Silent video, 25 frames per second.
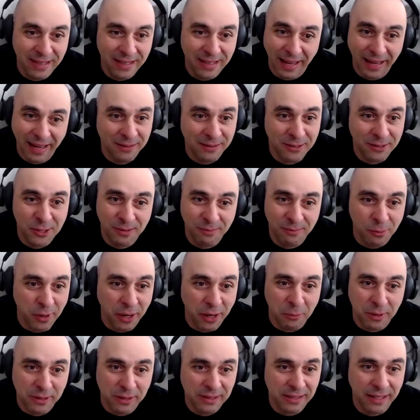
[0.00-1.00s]
like
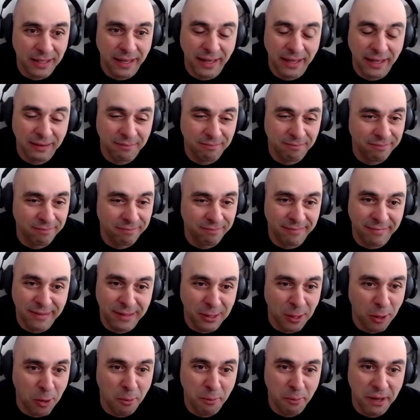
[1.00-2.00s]
Rick was saying,
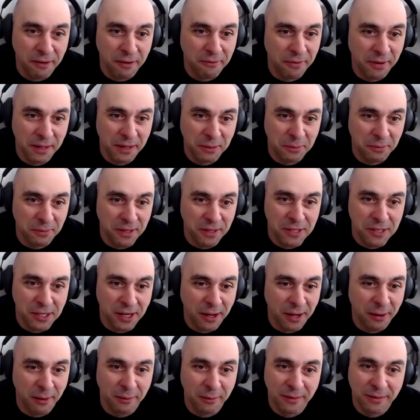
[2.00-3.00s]
don't be afraid to reach
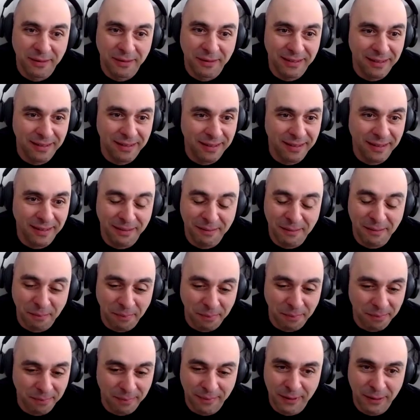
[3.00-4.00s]
out.
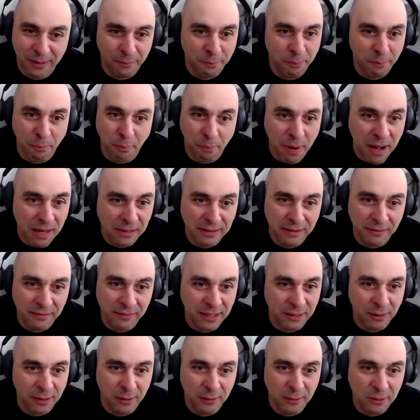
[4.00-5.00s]
You must have
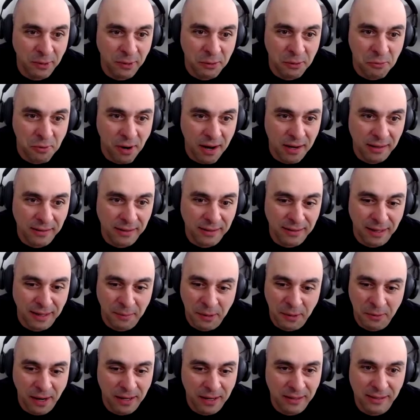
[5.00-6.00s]
seen also with Russ. I
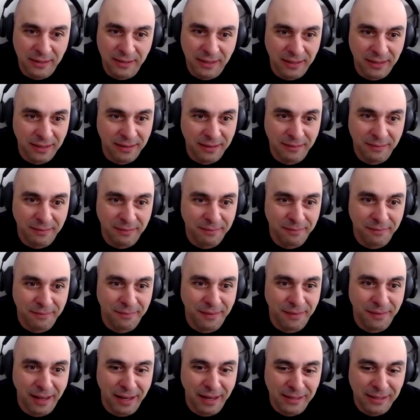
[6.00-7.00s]
mean, Russ is a
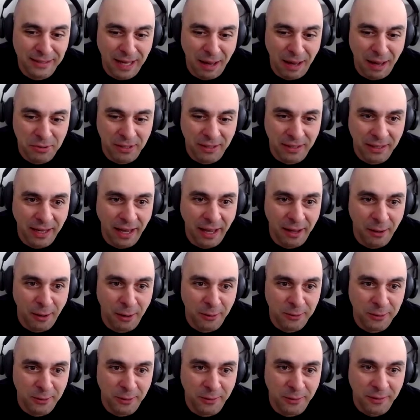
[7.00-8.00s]
exceptional guy
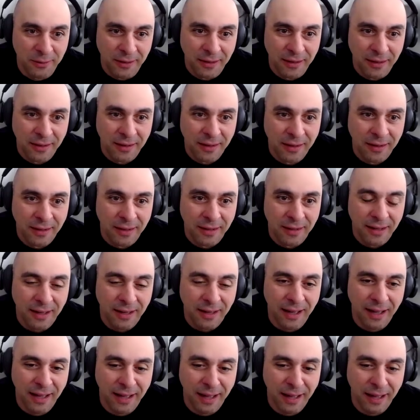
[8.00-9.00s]
also.
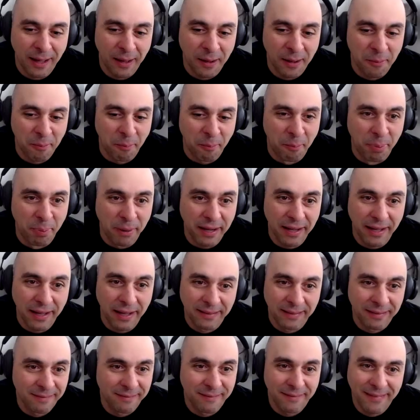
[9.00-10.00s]

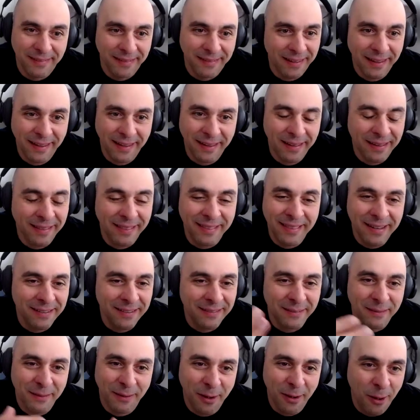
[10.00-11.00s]
But
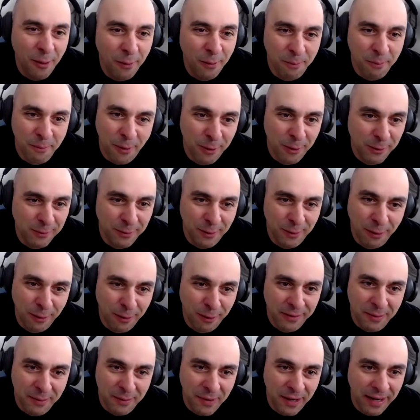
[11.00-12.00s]
they're almost
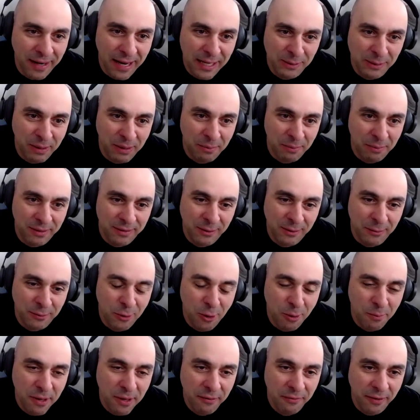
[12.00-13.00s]
all of them are nice people. So
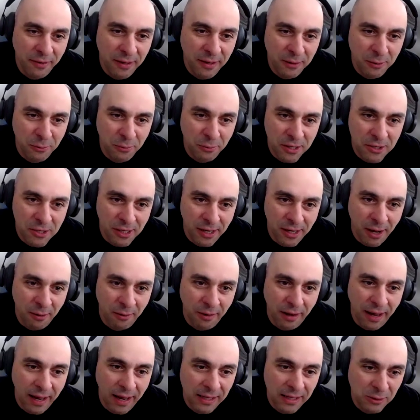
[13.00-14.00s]
don't be afraid to reach
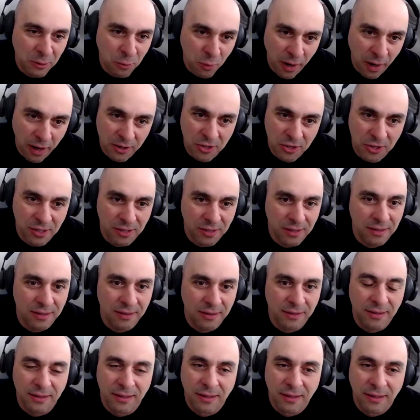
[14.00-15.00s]
out, ask
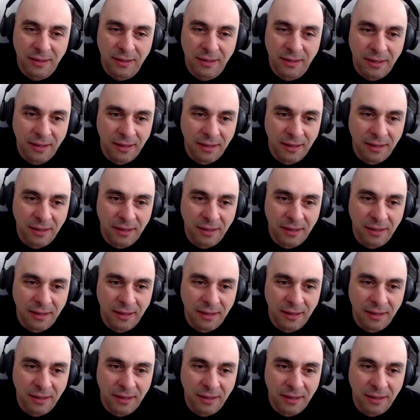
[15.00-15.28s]
questions.